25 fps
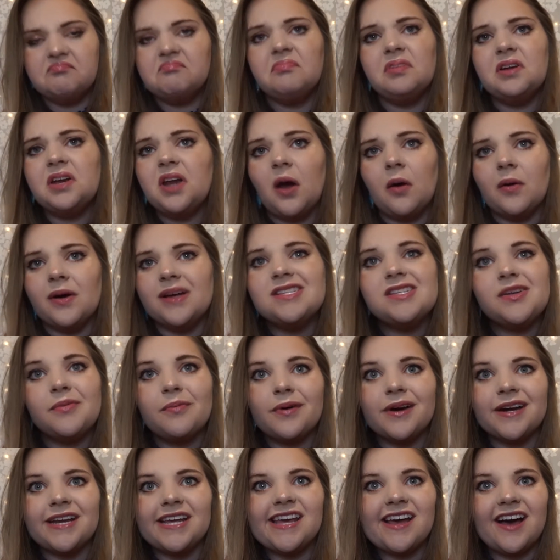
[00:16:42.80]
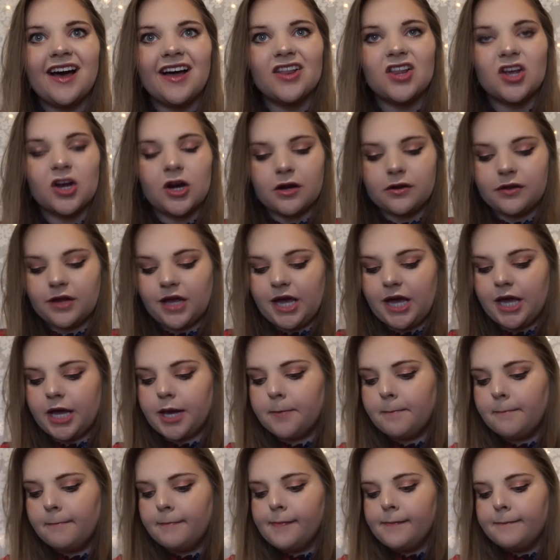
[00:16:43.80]
no, it's a pretty color, like,
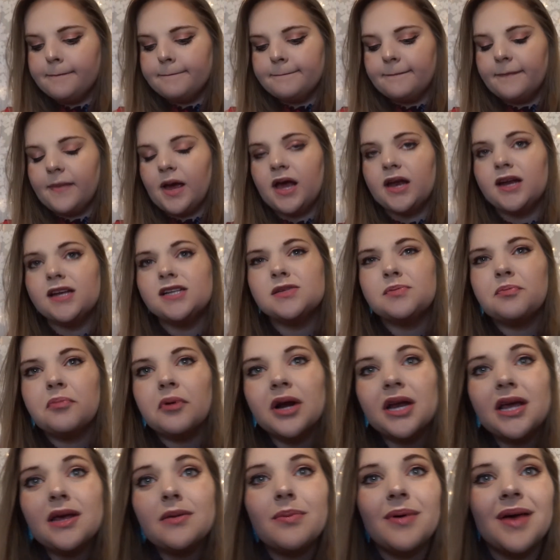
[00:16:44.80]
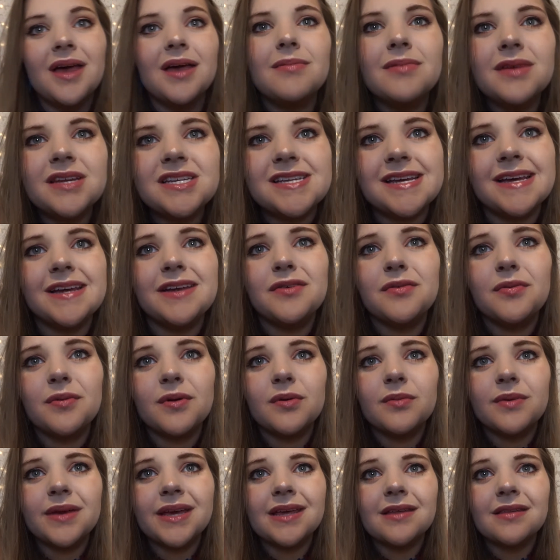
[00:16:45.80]
and it's pretty pigmented
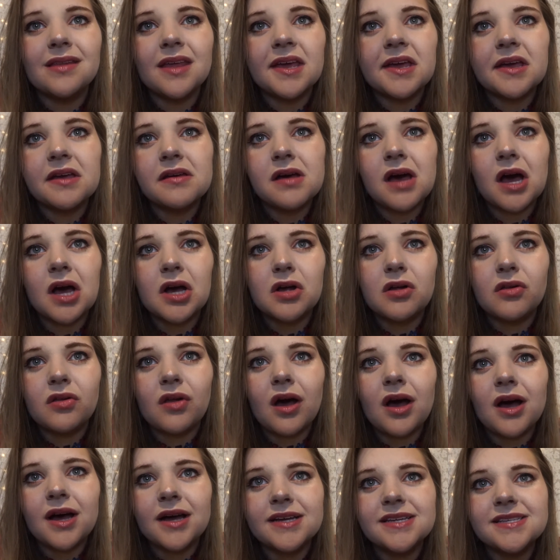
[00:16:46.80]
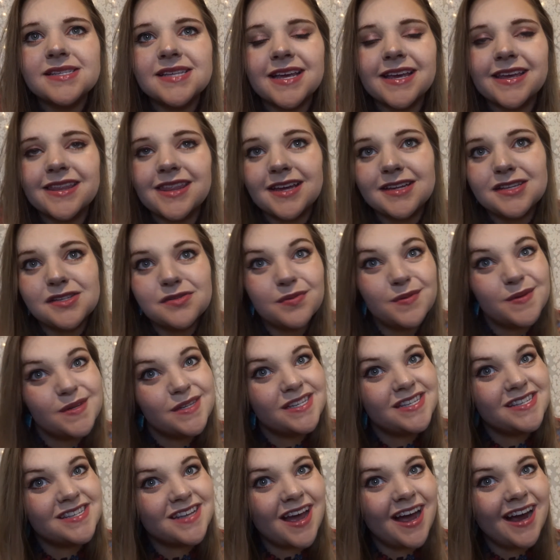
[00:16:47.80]
for being like a gloss. Like that's
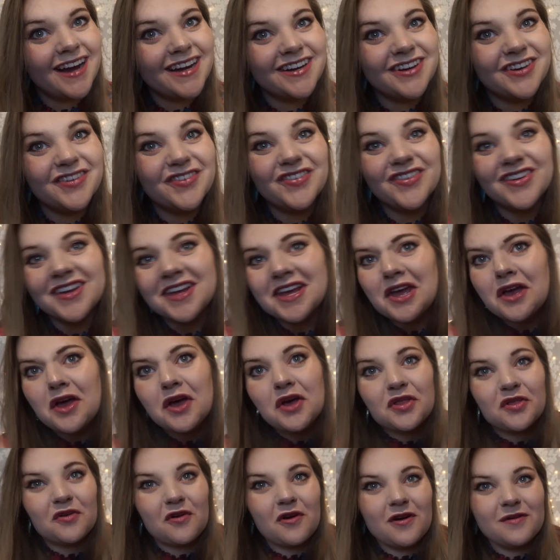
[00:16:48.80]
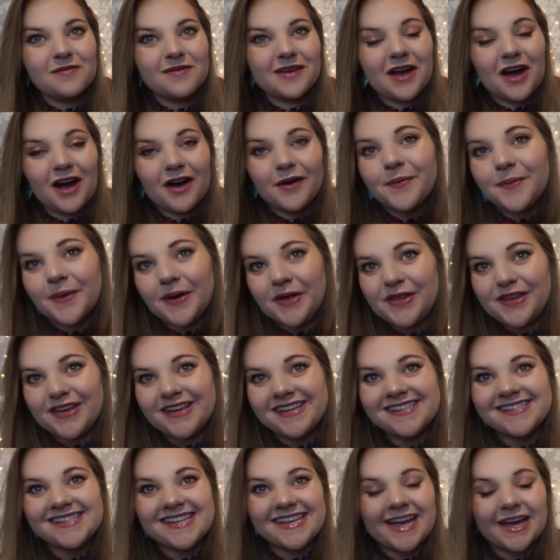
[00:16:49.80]
what's kind of throwing me off about
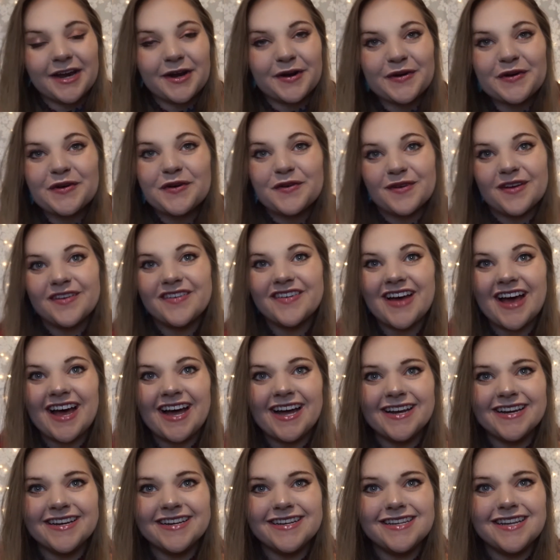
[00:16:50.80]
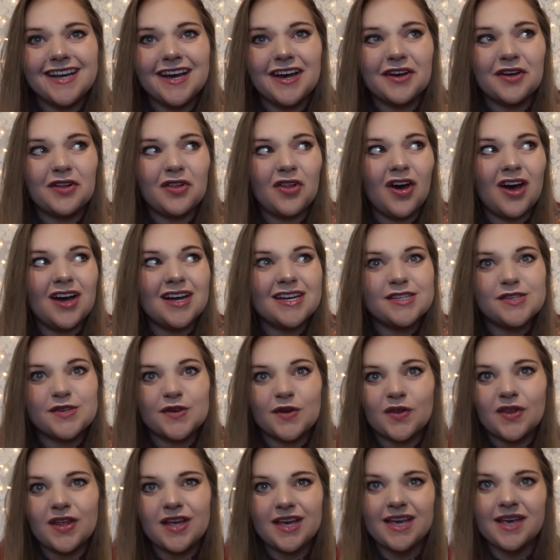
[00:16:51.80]
these. Like I don't know if I've had a gloss
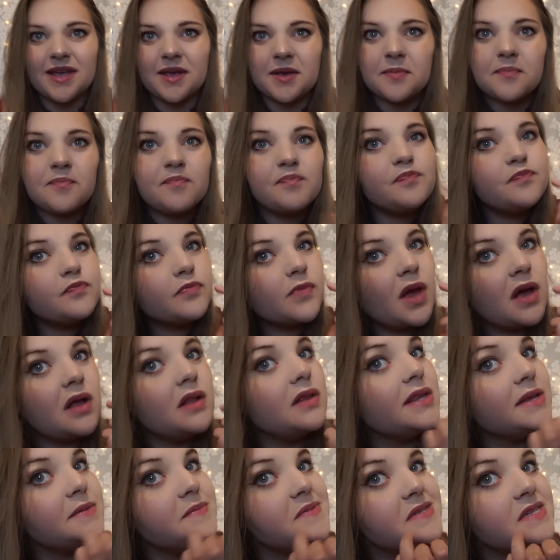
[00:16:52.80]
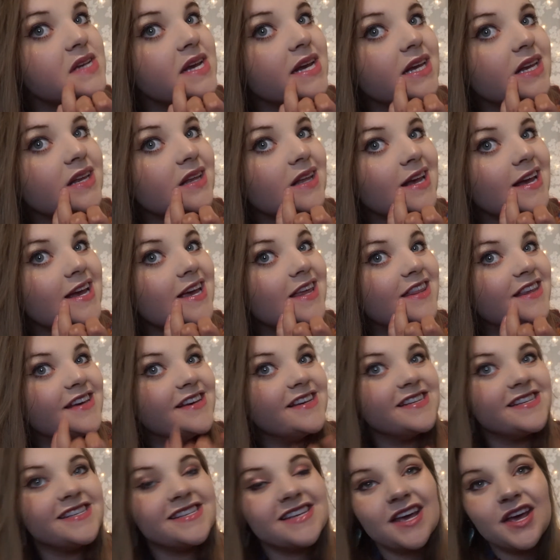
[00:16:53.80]
or like a lip stain like
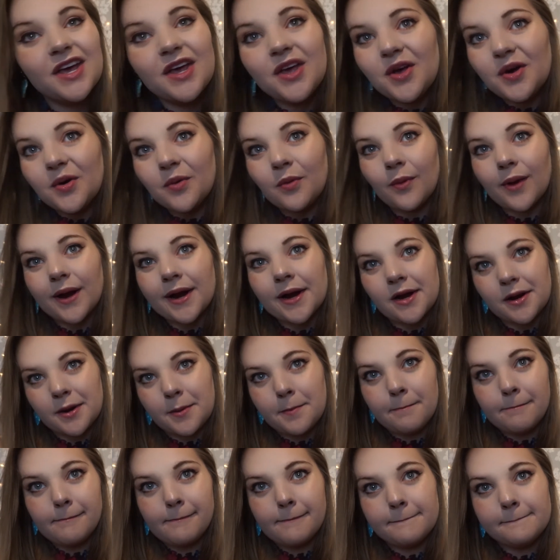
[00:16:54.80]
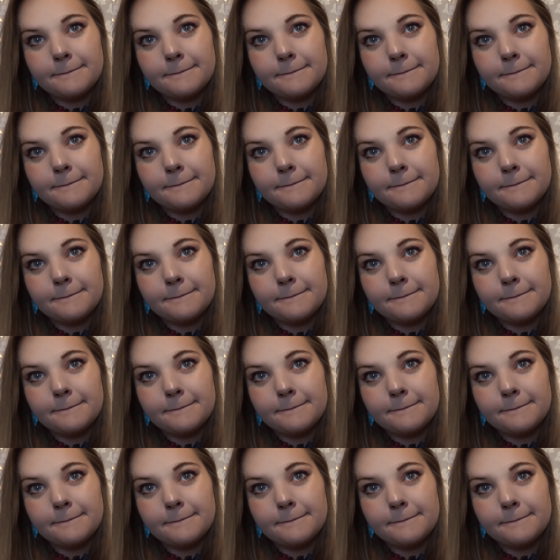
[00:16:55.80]
this where